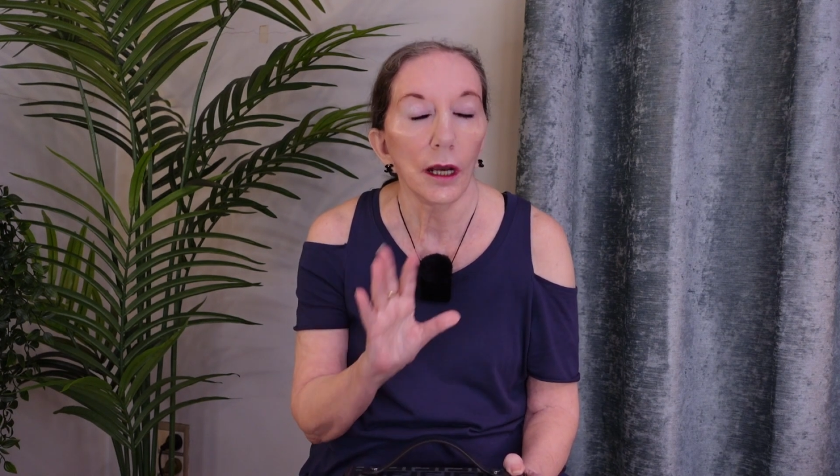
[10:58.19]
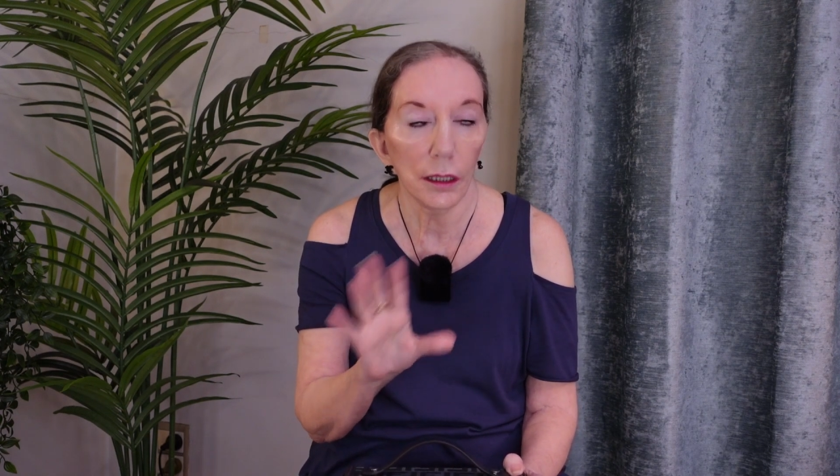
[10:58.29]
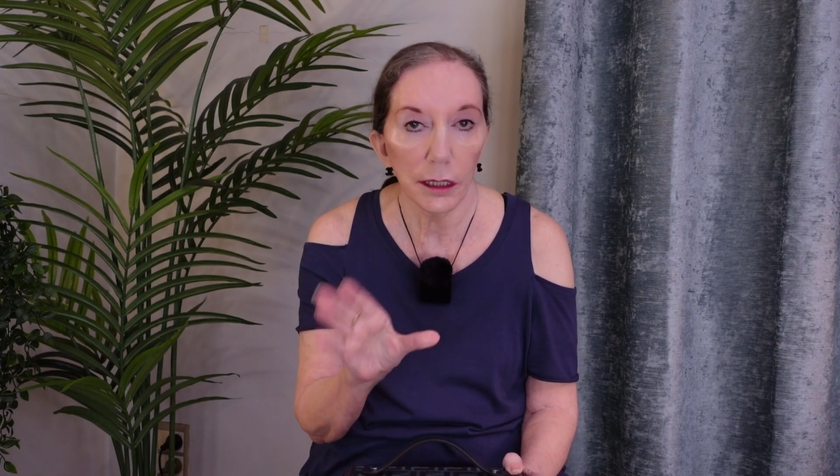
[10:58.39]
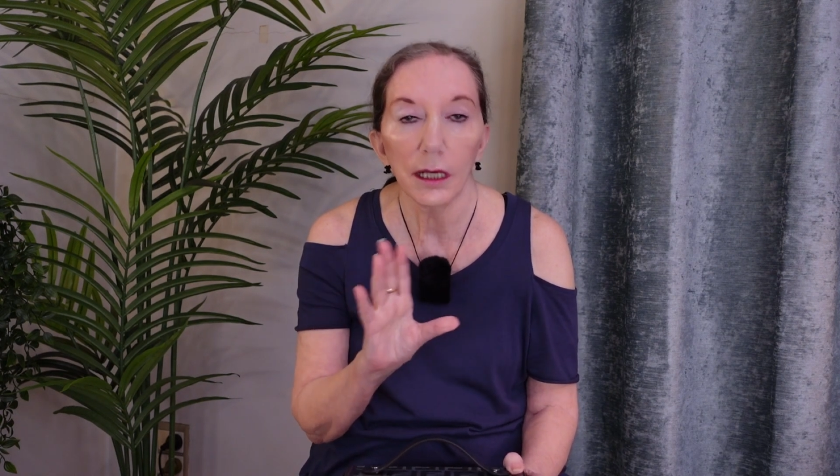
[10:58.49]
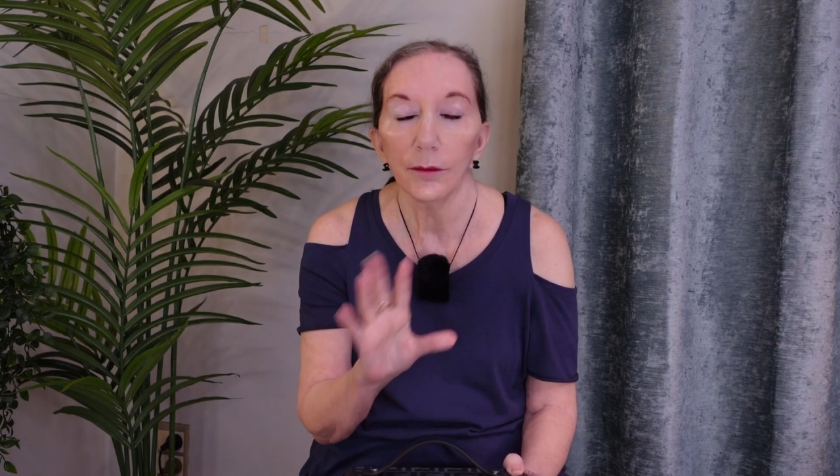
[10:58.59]

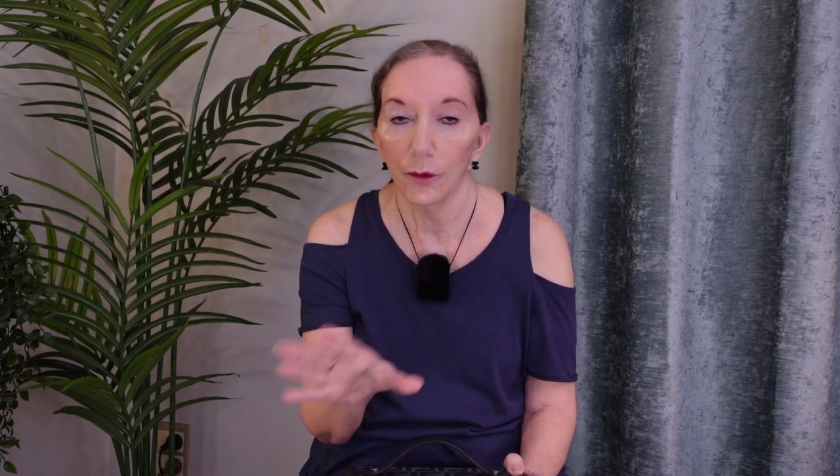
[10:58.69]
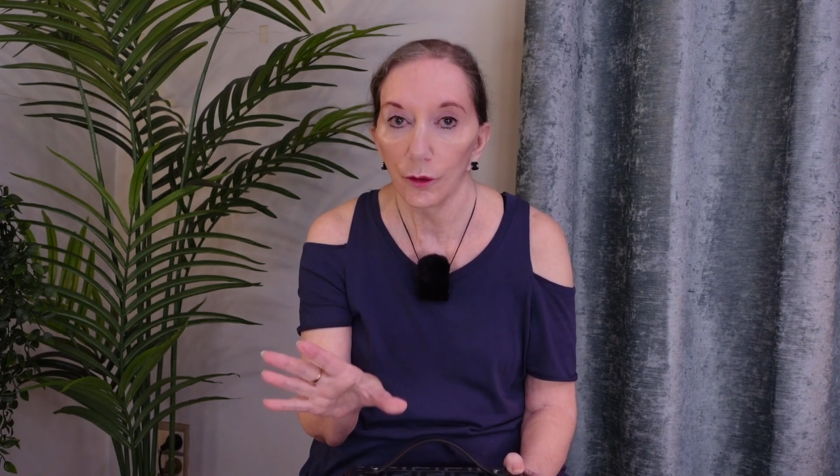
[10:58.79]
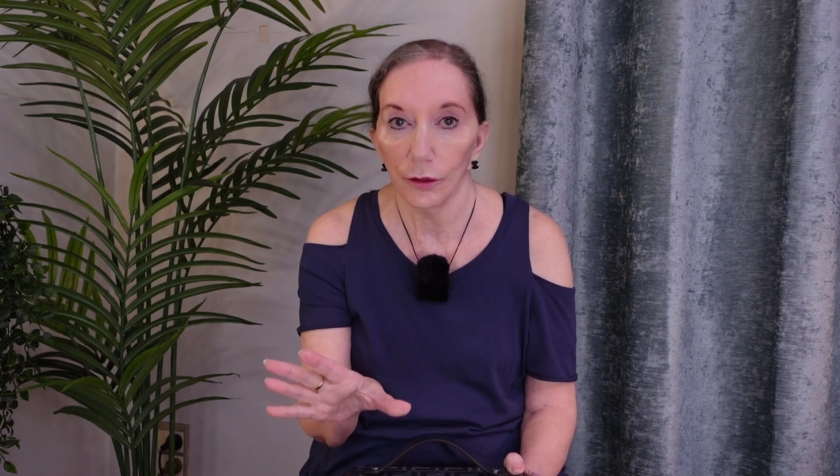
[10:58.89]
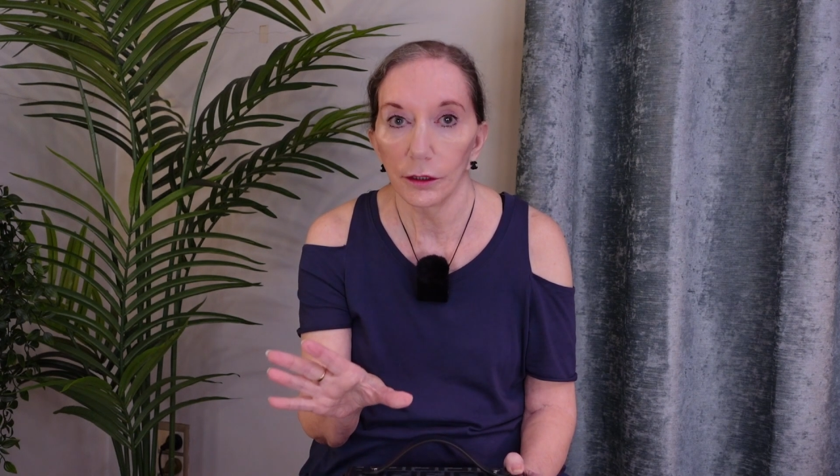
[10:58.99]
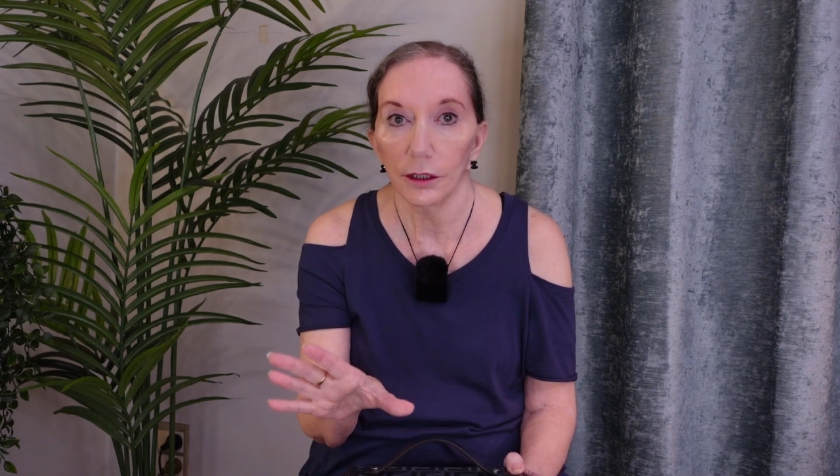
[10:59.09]
I am
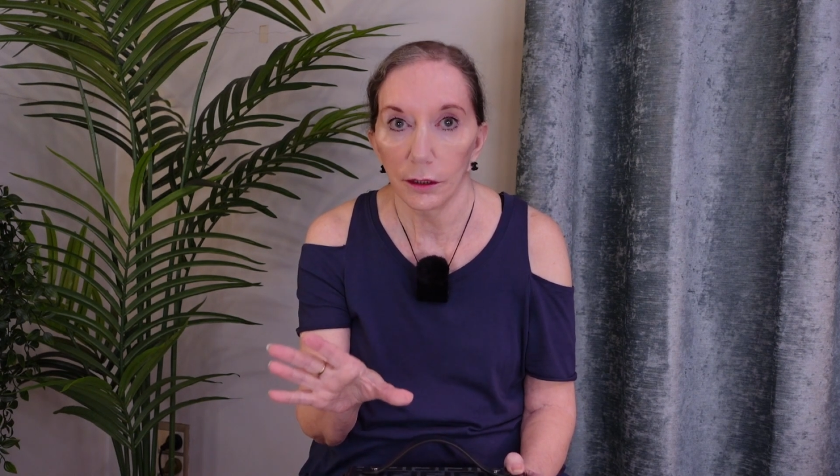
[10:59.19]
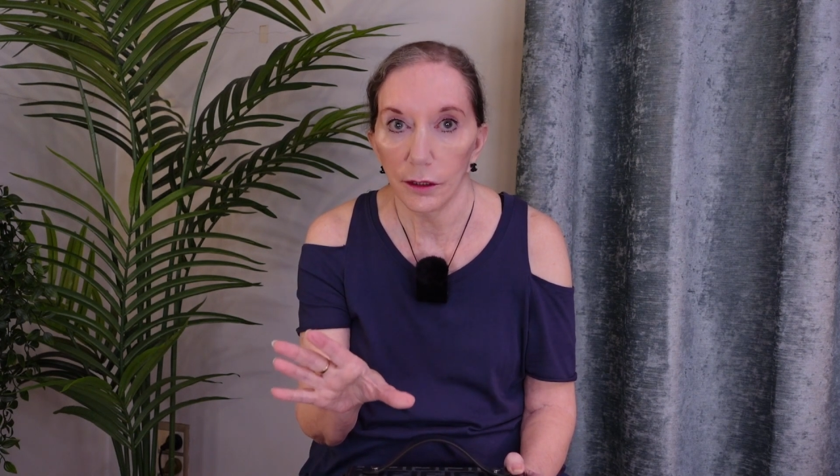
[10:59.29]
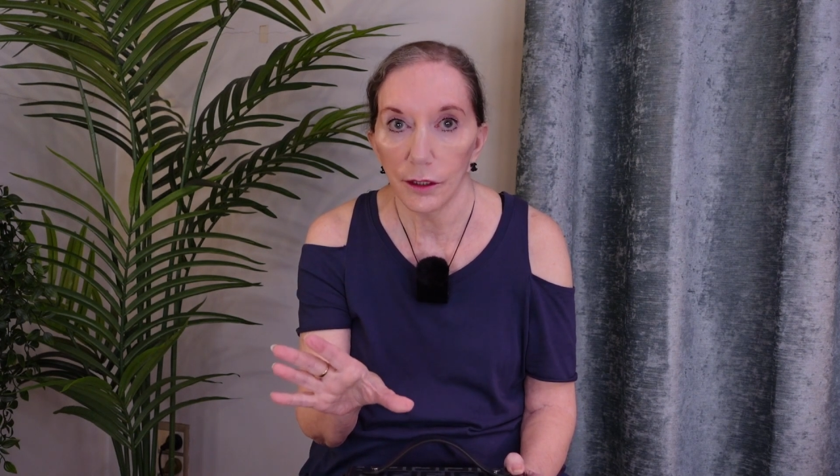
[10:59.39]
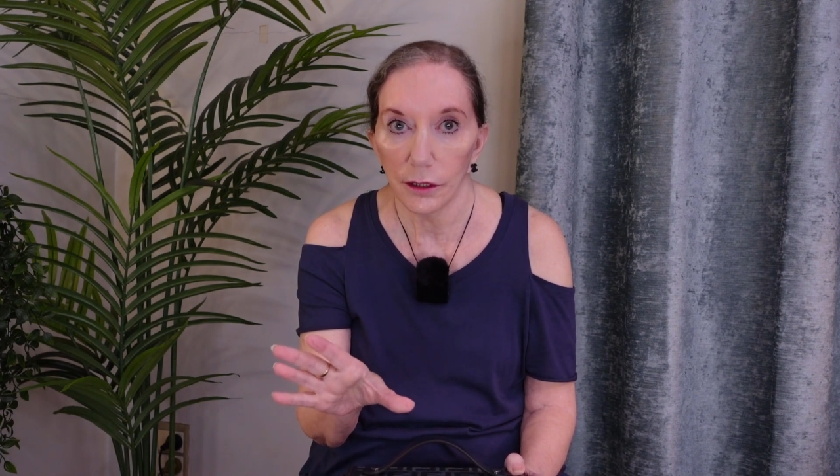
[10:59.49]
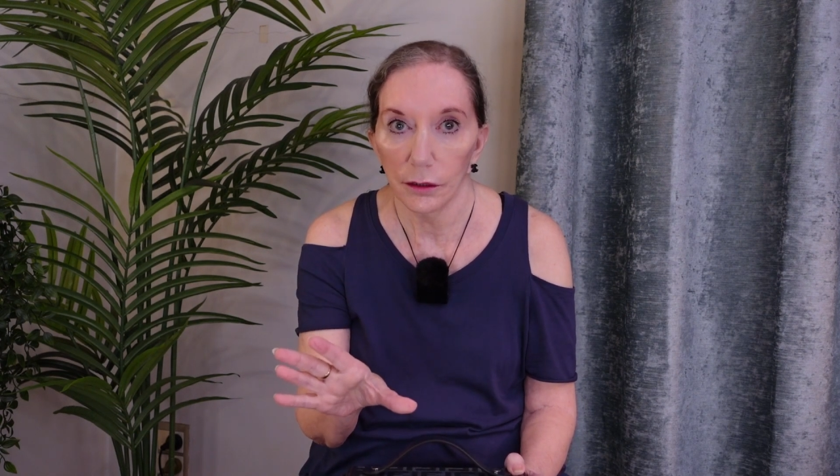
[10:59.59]

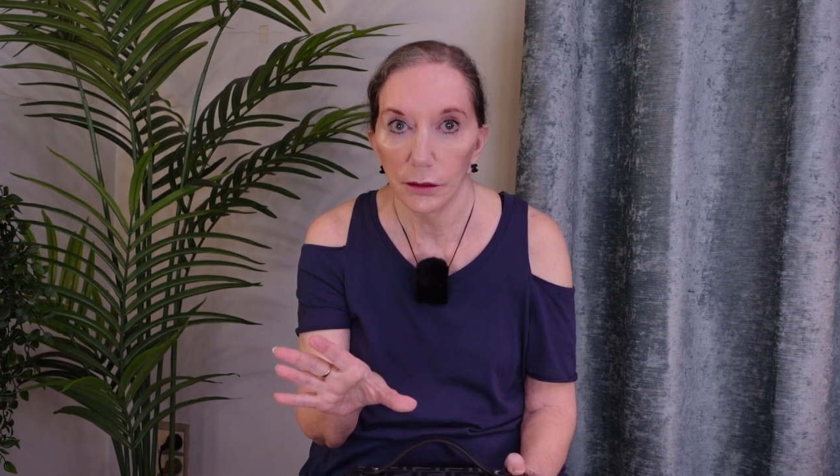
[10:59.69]
organised.